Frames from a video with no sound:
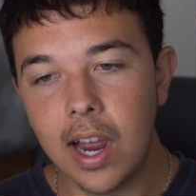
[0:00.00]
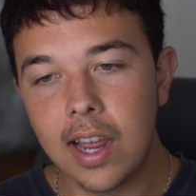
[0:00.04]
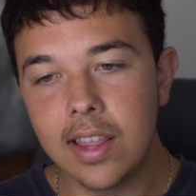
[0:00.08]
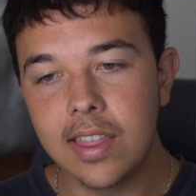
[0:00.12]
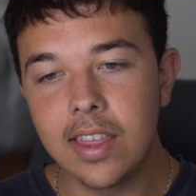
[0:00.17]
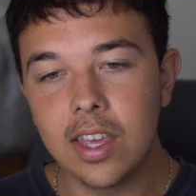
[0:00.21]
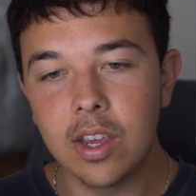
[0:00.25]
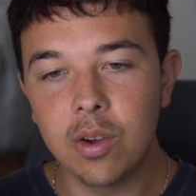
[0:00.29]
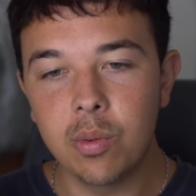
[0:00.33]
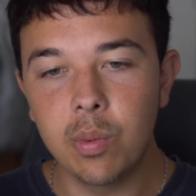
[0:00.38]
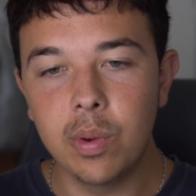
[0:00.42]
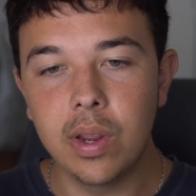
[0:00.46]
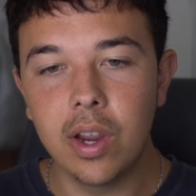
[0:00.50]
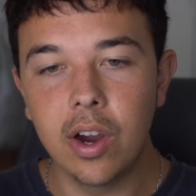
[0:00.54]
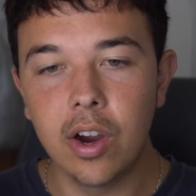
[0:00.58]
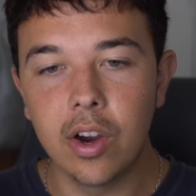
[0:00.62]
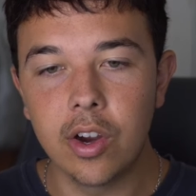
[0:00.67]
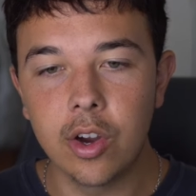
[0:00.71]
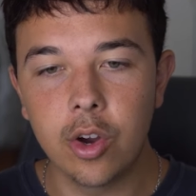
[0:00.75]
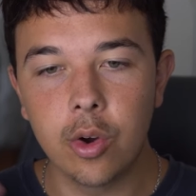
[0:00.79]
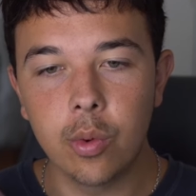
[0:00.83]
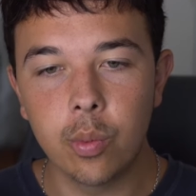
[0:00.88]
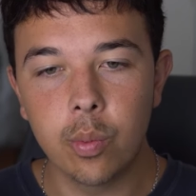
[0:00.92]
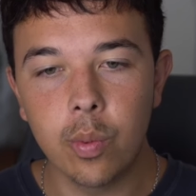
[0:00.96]
I think we
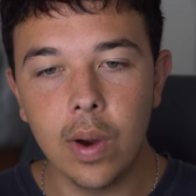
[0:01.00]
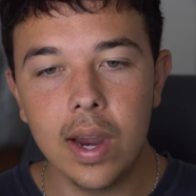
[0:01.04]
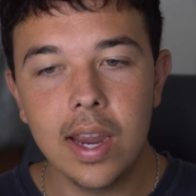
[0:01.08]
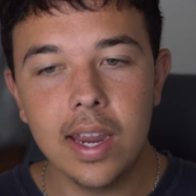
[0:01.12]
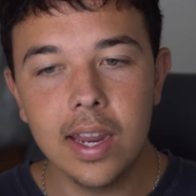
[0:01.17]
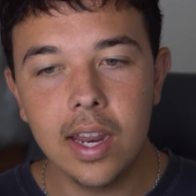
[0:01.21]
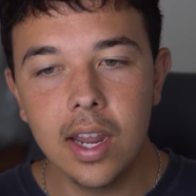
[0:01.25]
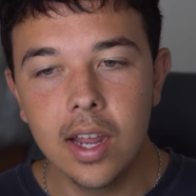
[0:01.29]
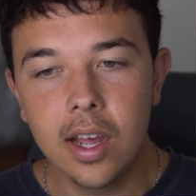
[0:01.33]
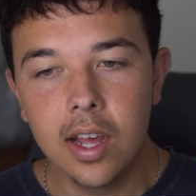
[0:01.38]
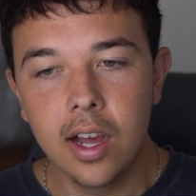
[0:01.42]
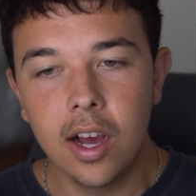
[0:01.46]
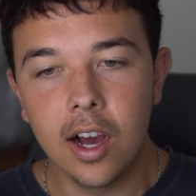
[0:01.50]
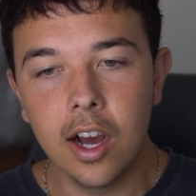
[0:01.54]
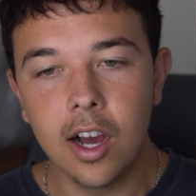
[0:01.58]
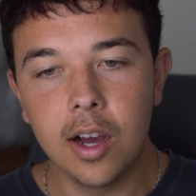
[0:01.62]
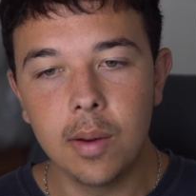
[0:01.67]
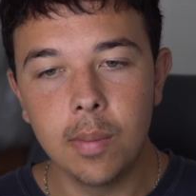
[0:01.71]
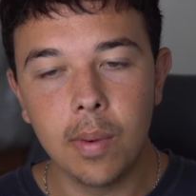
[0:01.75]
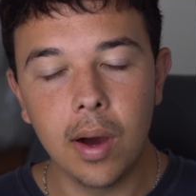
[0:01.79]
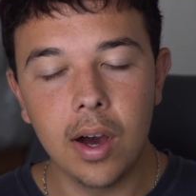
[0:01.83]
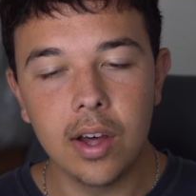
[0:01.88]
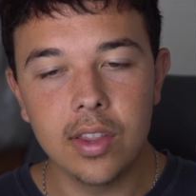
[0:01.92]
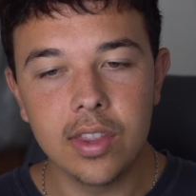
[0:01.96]
are great
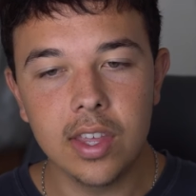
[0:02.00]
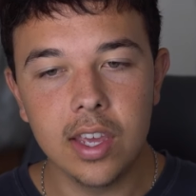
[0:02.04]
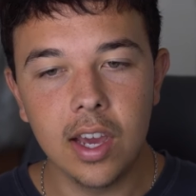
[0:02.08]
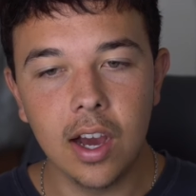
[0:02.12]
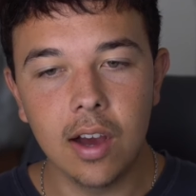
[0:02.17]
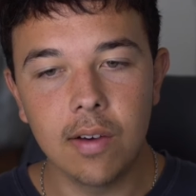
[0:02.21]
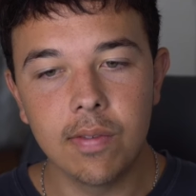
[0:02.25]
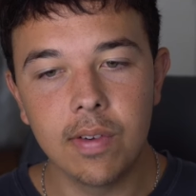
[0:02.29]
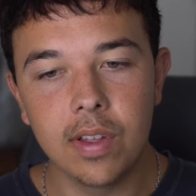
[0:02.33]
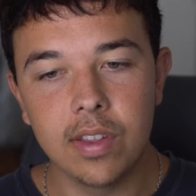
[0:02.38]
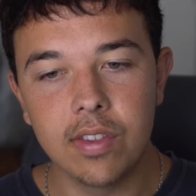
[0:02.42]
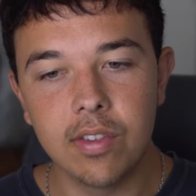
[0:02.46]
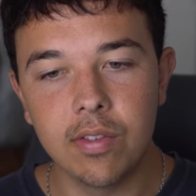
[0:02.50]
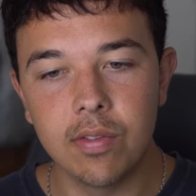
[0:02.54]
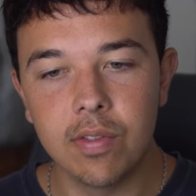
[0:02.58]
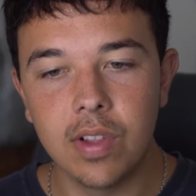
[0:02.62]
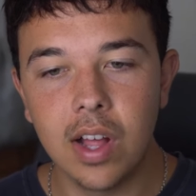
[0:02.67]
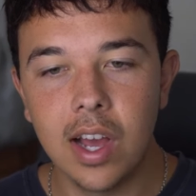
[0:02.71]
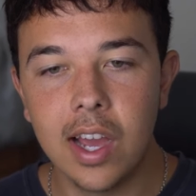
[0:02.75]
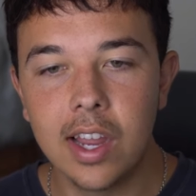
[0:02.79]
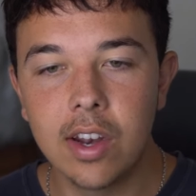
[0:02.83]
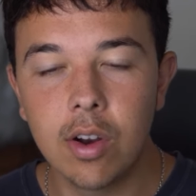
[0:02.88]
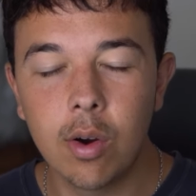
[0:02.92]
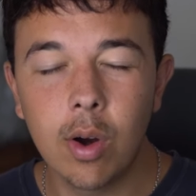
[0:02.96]
on the offensive
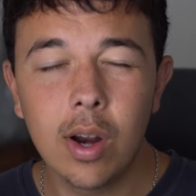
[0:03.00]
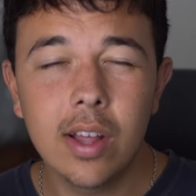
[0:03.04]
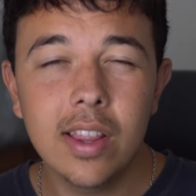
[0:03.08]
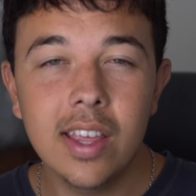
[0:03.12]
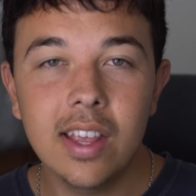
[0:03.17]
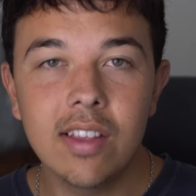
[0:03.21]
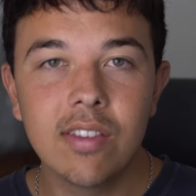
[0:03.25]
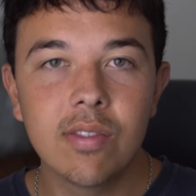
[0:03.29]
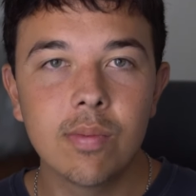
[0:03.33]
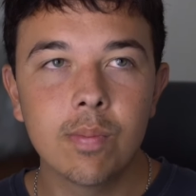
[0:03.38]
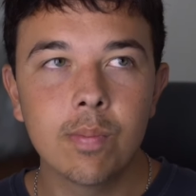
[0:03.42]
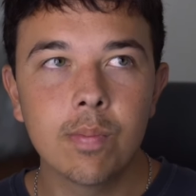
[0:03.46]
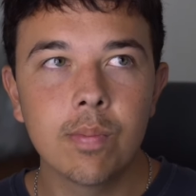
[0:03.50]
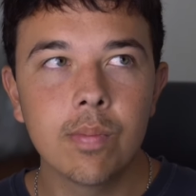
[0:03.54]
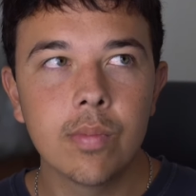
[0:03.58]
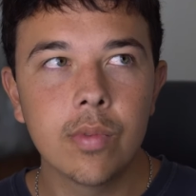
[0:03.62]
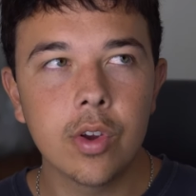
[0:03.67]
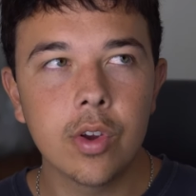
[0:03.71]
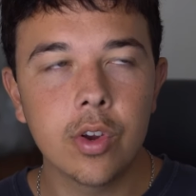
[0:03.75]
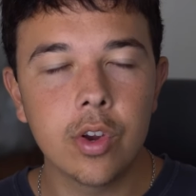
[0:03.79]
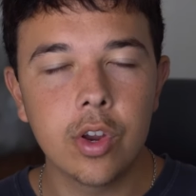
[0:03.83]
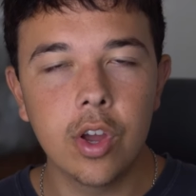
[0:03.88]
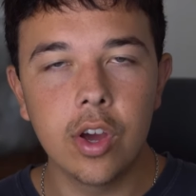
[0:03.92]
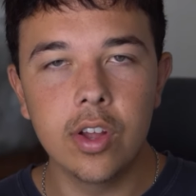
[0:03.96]
line, or at least
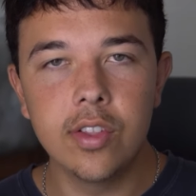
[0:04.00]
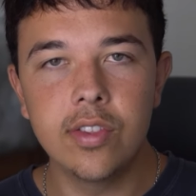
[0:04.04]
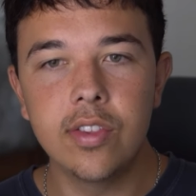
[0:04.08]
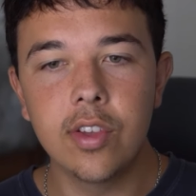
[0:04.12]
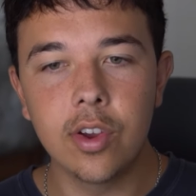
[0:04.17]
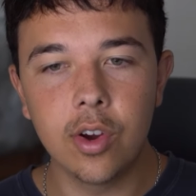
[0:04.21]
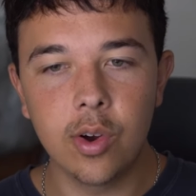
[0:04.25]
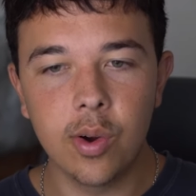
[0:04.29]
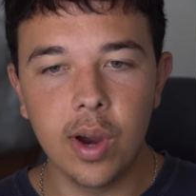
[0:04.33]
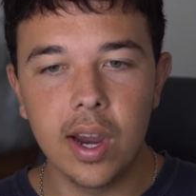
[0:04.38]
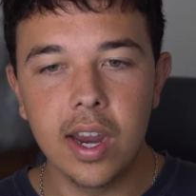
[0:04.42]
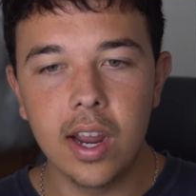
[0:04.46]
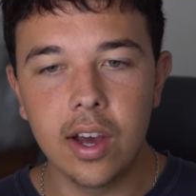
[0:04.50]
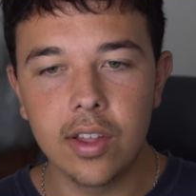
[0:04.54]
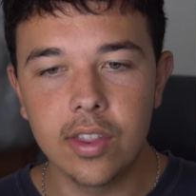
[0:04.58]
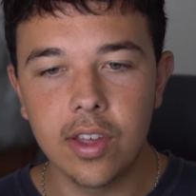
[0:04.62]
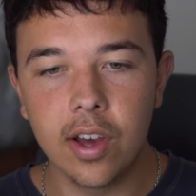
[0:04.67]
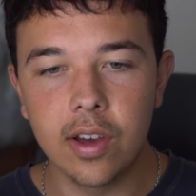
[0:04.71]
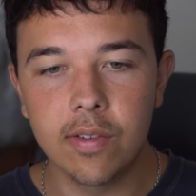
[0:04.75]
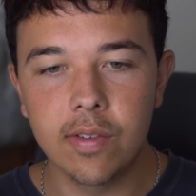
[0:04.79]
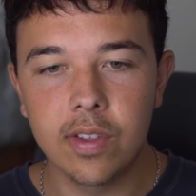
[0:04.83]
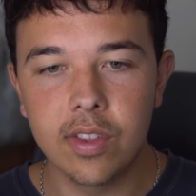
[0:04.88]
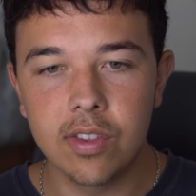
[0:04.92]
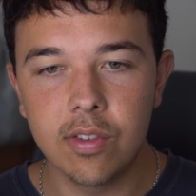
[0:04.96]
good to great on
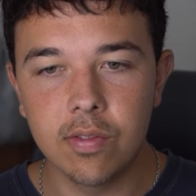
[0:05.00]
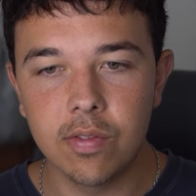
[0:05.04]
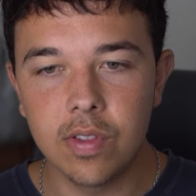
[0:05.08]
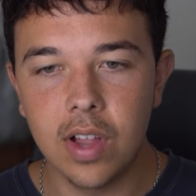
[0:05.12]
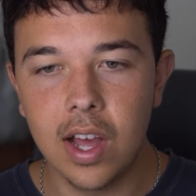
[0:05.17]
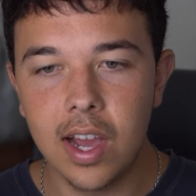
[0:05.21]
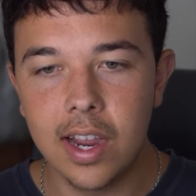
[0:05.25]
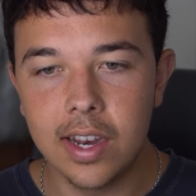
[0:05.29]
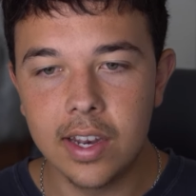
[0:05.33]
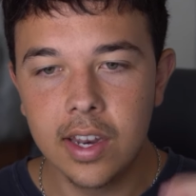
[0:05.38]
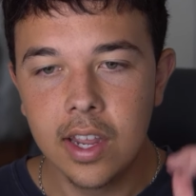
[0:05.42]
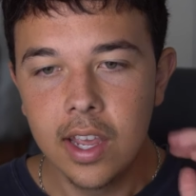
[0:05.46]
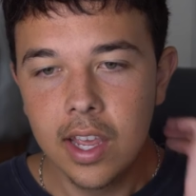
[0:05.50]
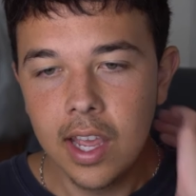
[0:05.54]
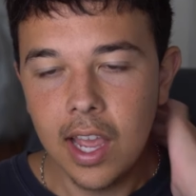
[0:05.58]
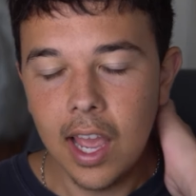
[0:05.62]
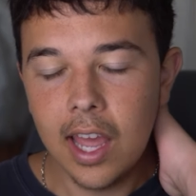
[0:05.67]
the offensive line.